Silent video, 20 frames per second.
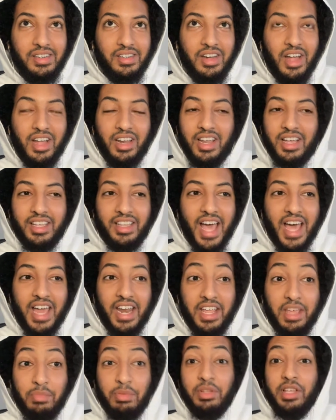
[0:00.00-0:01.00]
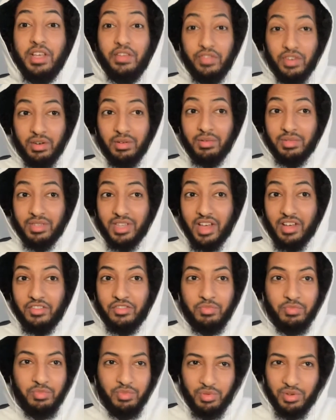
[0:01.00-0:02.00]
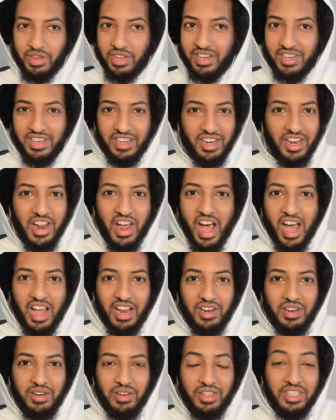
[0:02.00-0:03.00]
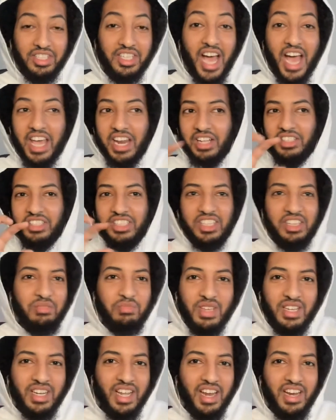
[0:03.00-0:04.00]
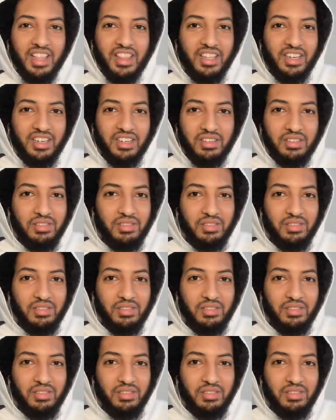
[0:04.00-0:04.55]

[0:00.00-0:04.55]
Not like that. He believed in himself, but not the title didn't mean anything.